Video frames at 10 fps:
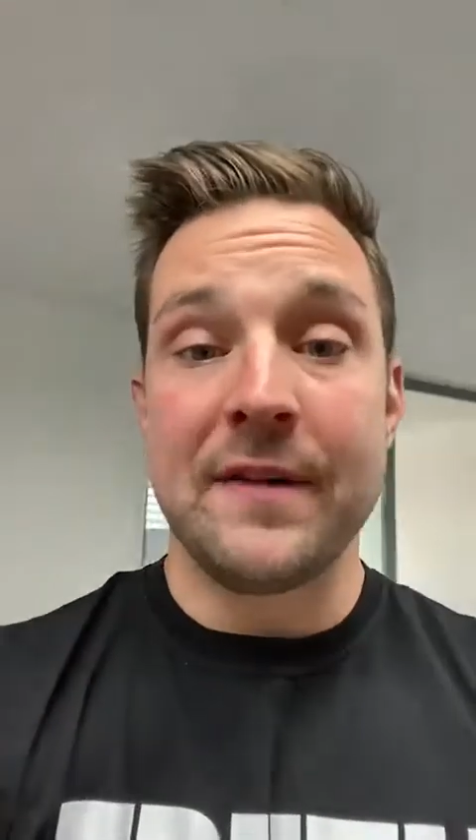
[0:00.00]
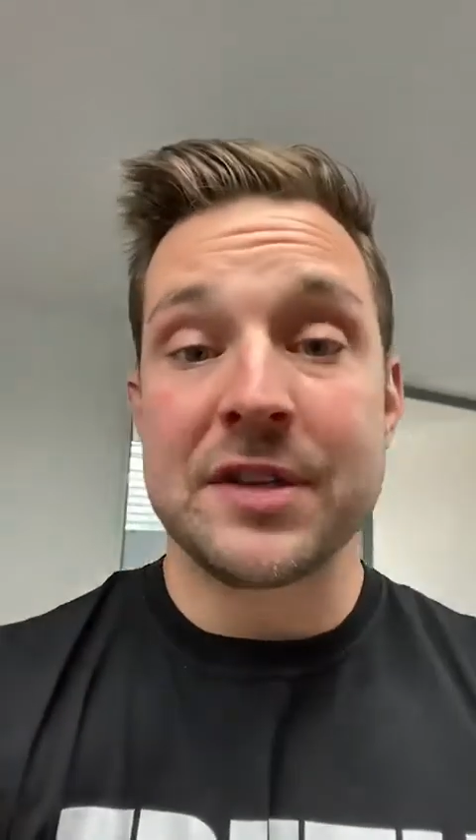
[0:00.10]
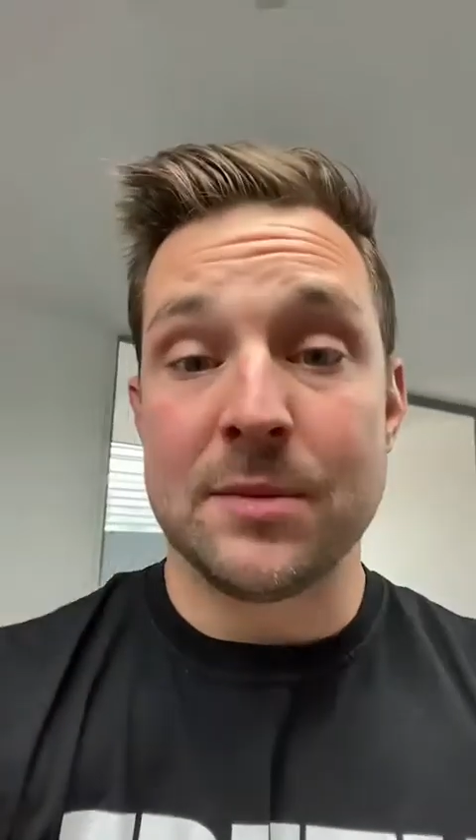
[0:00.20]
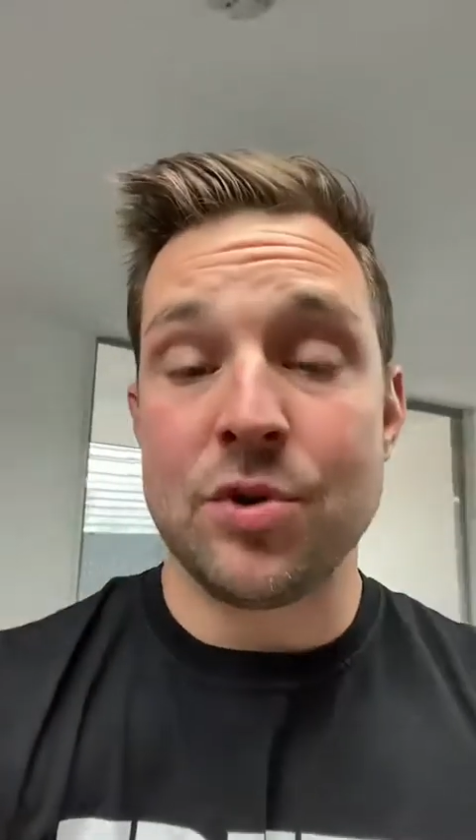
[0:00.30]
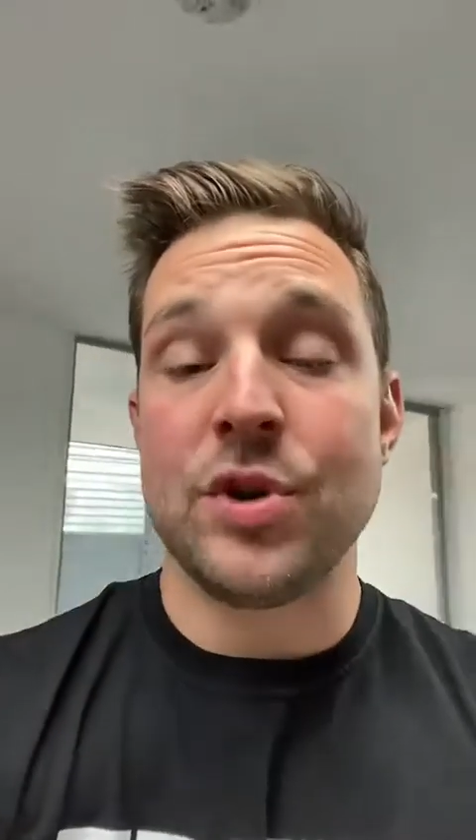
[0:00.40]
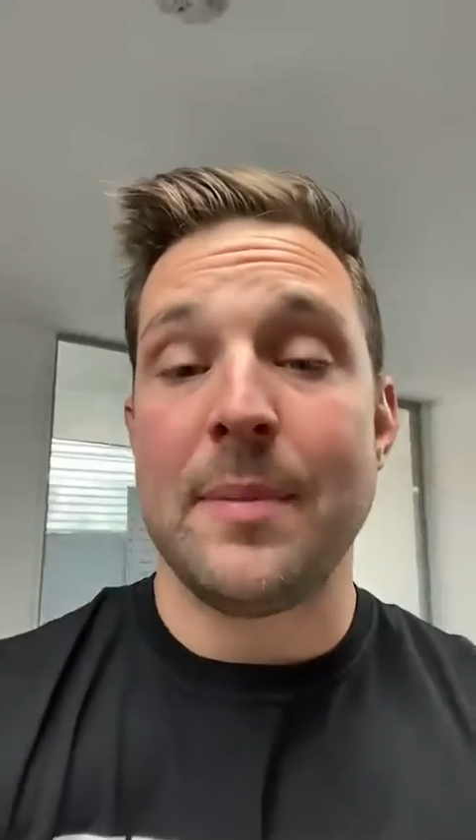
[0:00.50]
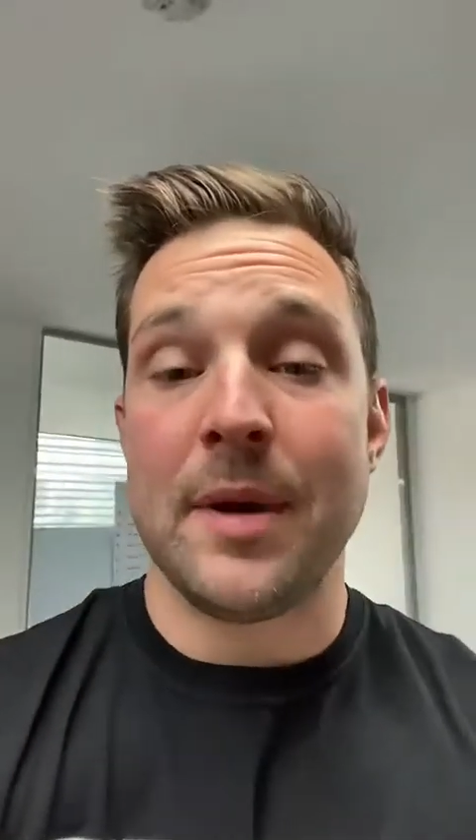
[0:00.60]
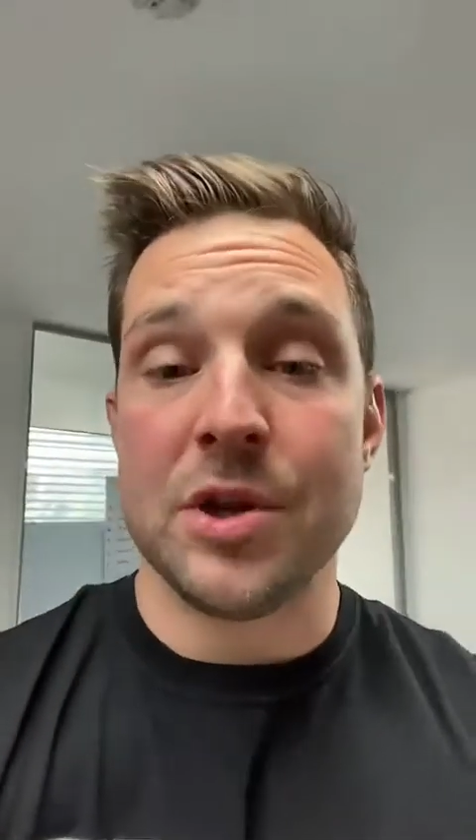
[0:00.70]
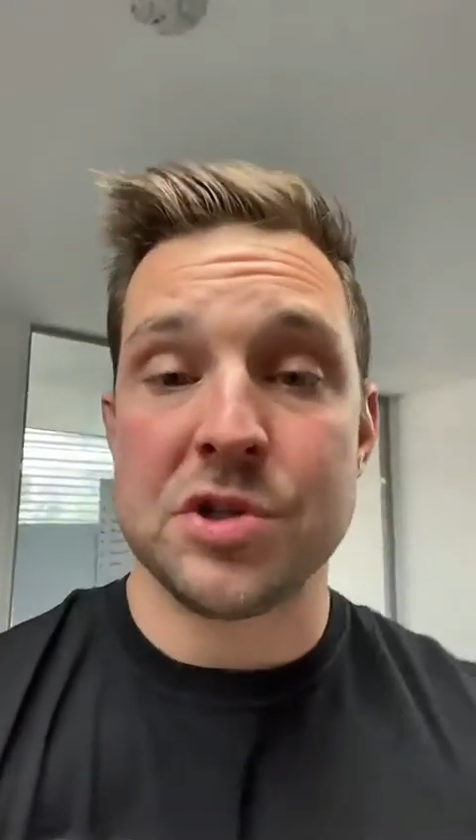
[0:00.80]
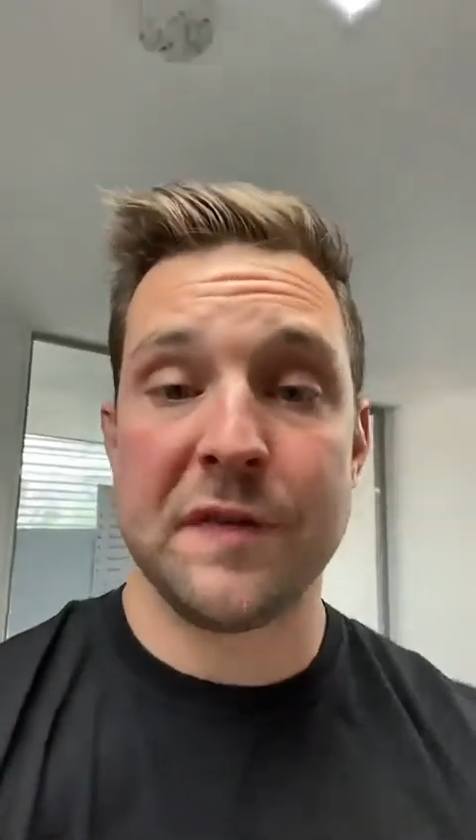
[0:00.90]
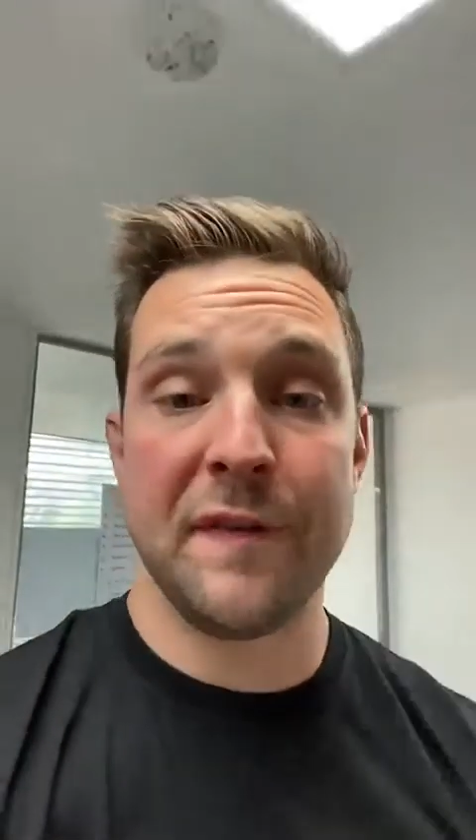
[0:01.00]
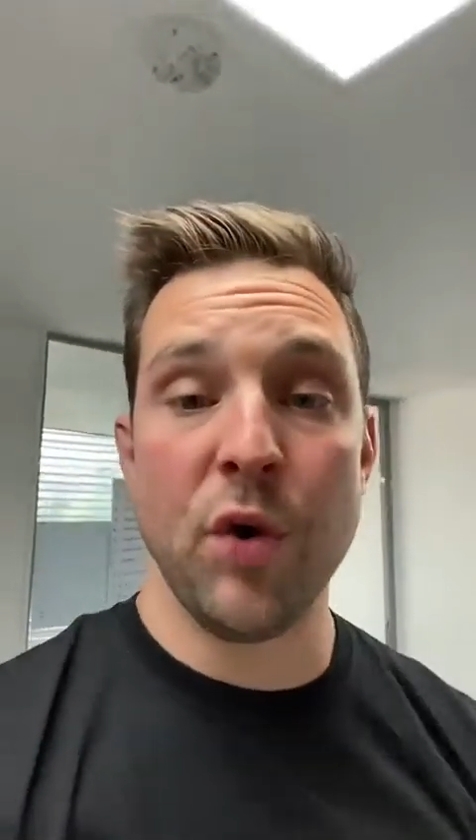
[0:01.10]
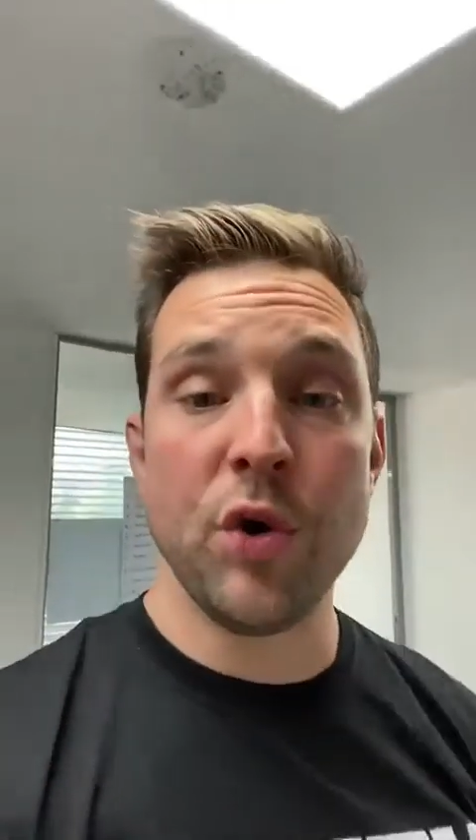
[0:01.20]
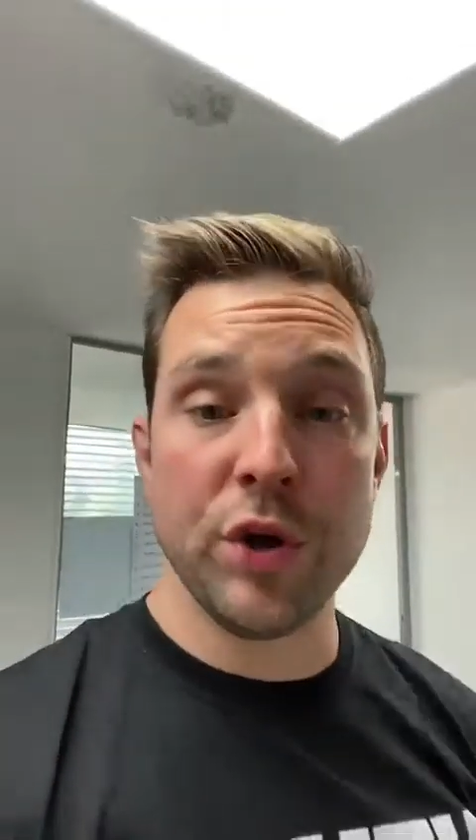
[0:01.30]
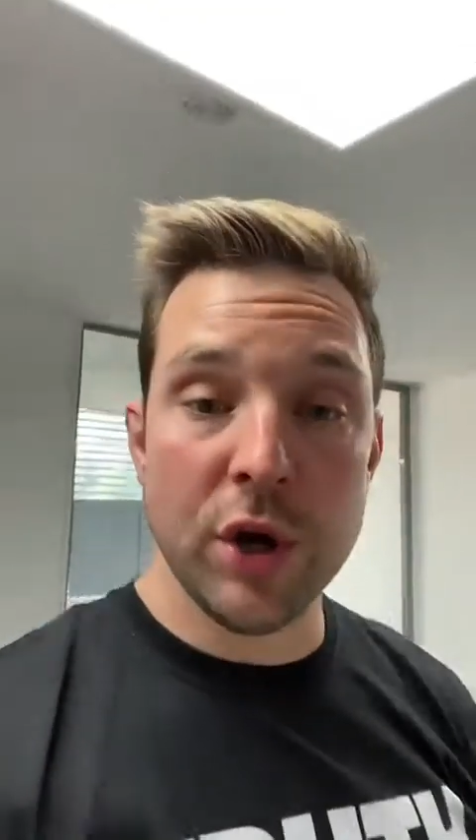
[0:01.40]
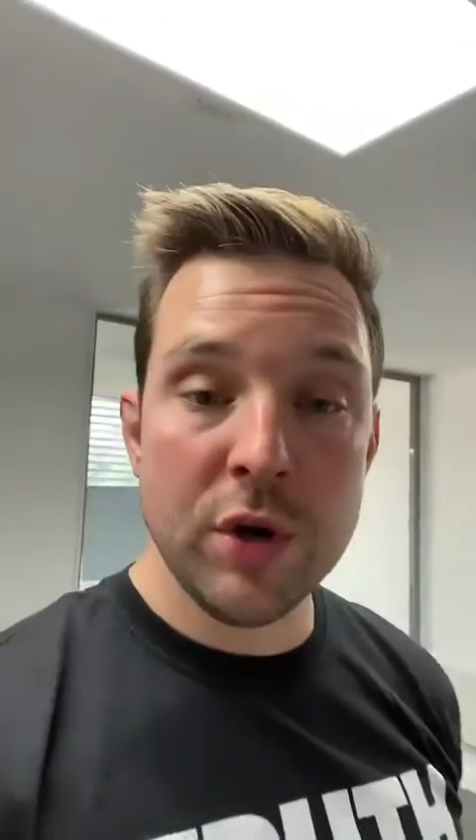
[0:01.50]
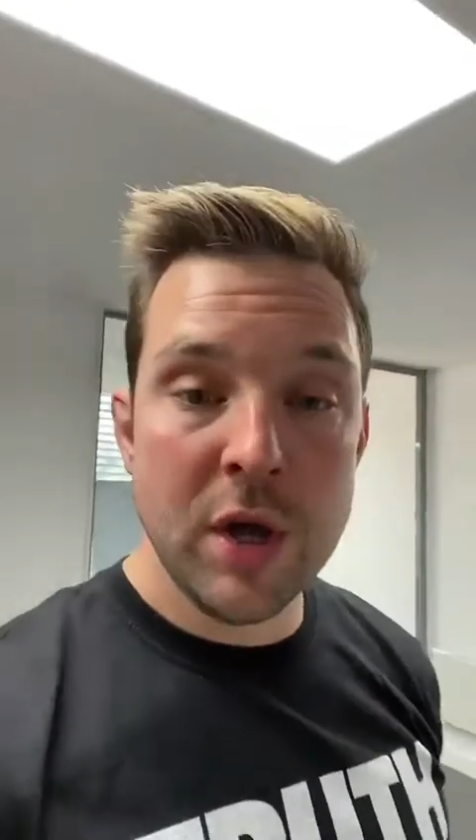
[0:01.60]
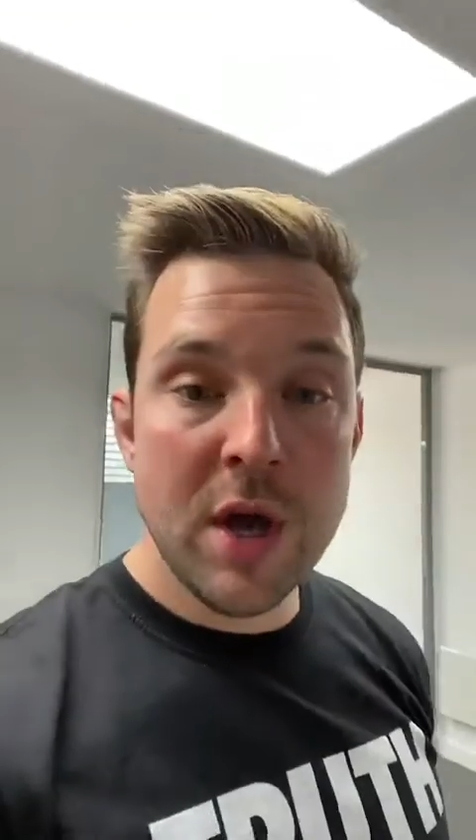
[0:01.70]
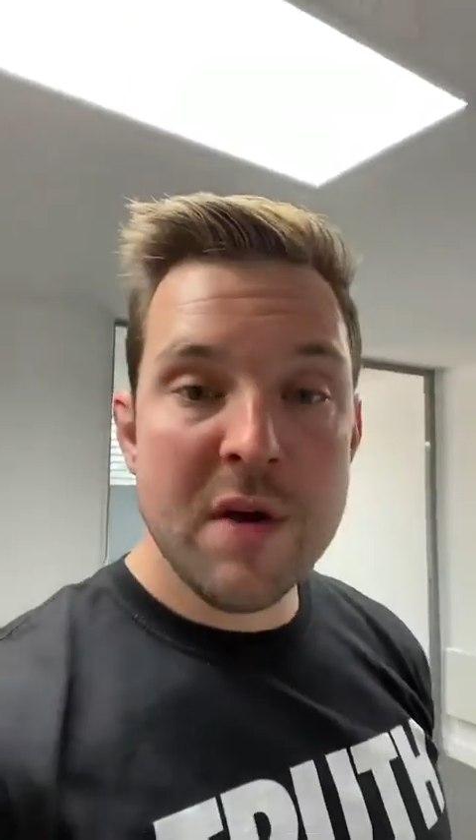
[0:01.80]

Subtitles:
someone grab lunch for you